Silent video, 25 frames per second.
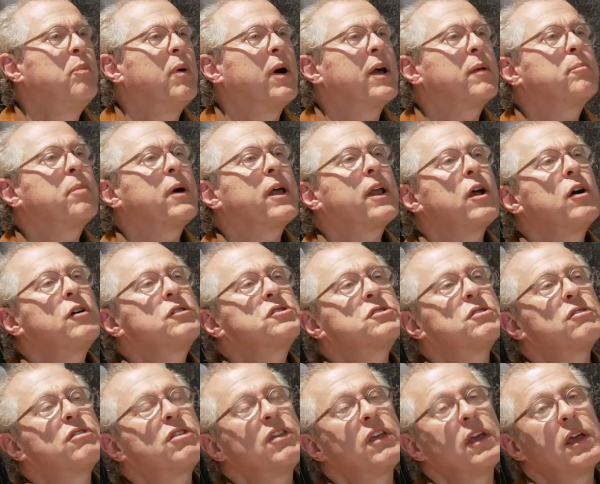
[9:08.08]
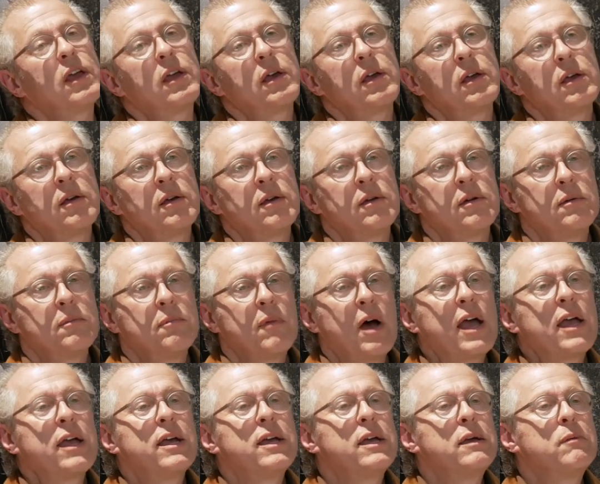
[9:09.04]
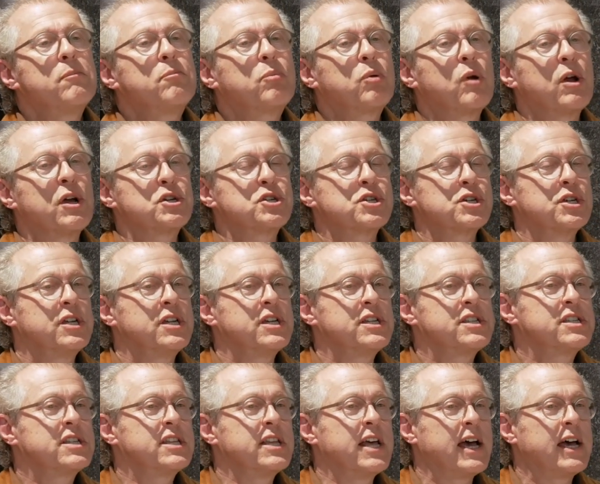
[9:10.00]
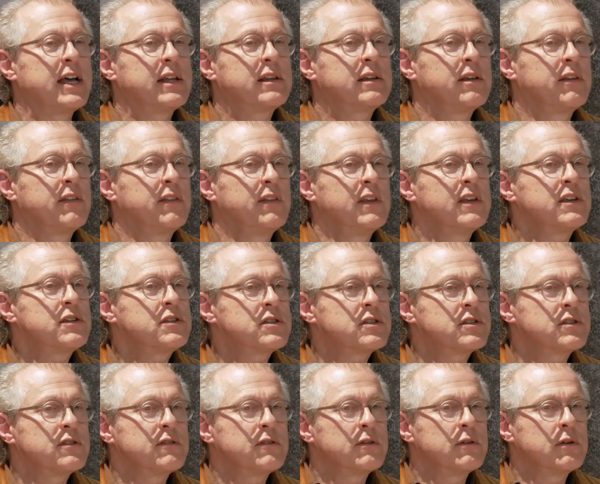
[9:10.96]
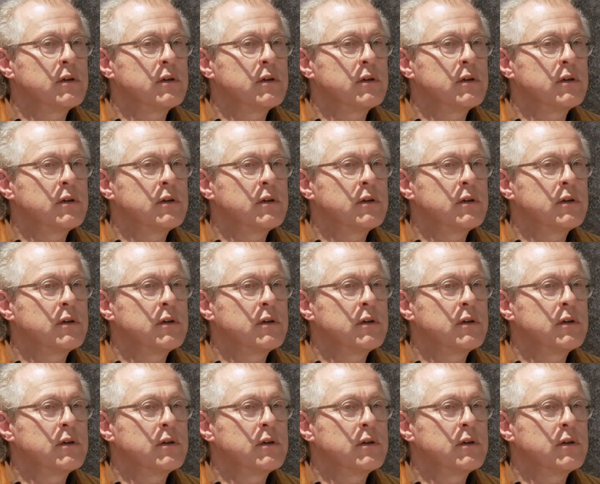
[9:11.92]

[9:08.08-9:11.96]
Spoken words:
But I also think my impression is that this